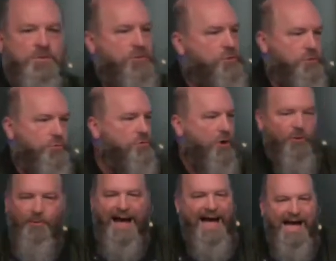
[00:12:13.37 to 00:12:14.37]
you
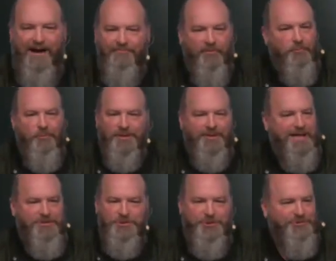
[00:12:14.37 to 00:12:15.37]
don't have a
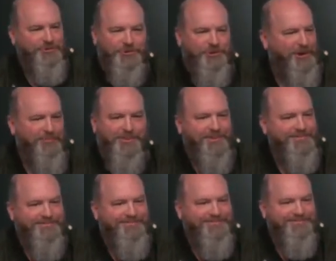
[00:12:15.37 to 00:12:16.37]
relationship.
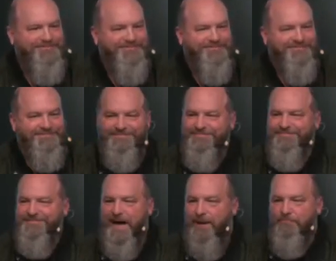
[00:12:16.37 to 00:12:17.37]

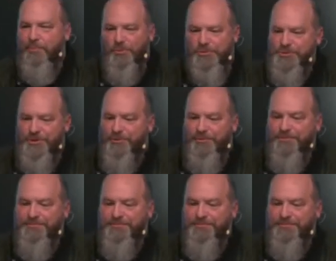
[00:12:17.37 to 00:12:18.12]
Not personal.